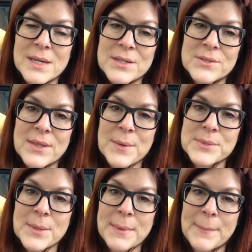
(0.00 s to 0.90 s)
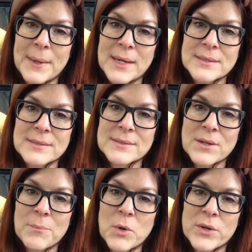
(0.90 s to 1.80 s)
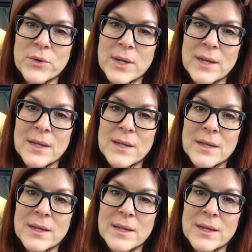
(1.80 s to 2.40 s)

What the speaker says: So that was on my mind. So I'm wondering,